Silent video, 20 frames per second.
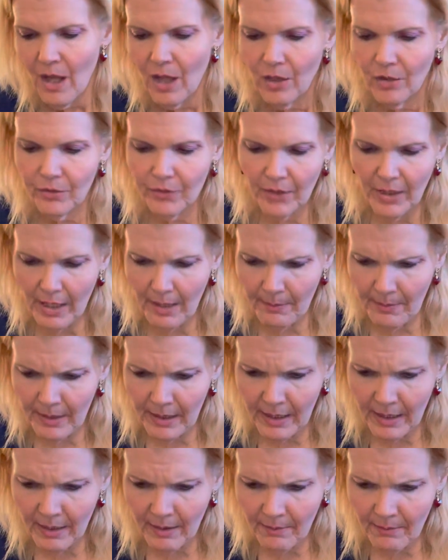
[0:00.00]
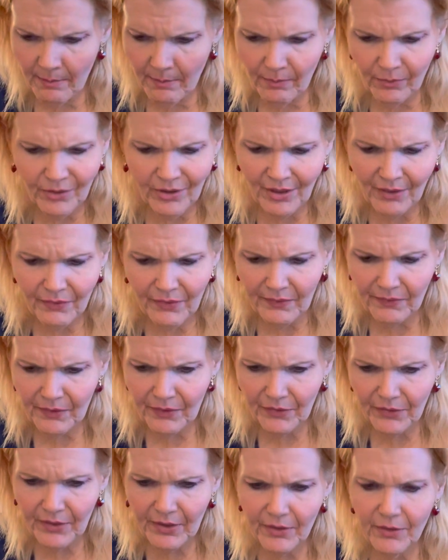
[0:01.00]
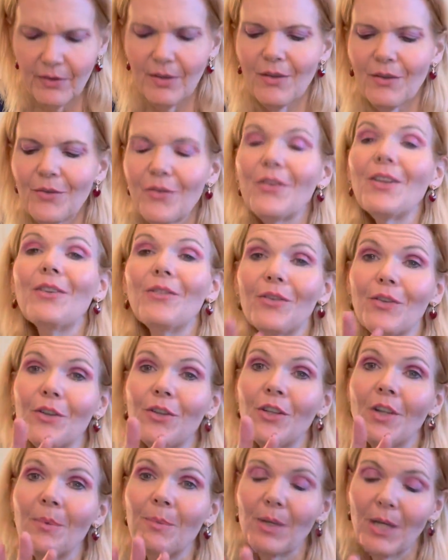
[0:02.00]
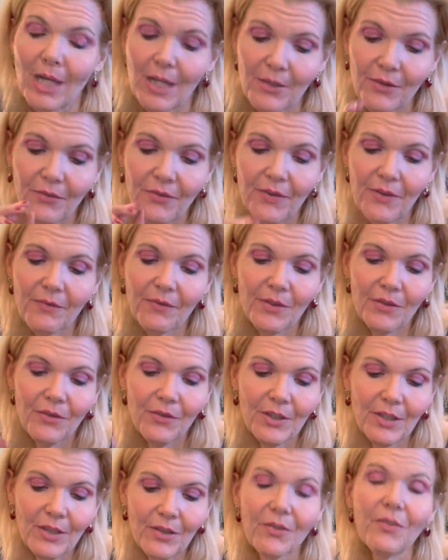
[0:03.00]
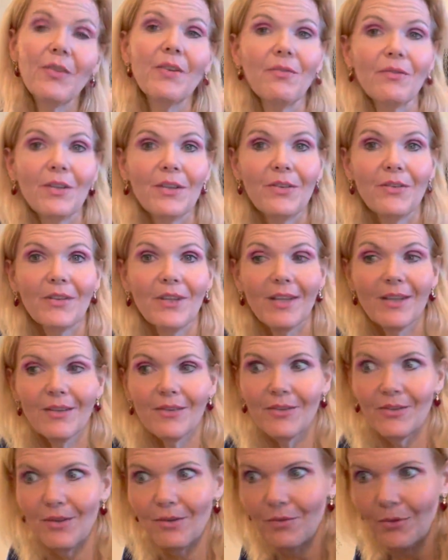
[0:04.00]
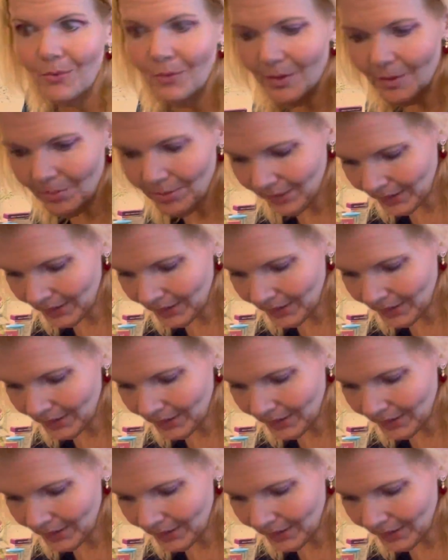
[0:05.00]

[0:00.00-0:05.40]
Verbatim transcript: So M&M, it was only 56. It was, it's a good number, guys. 56, 56. So if you want to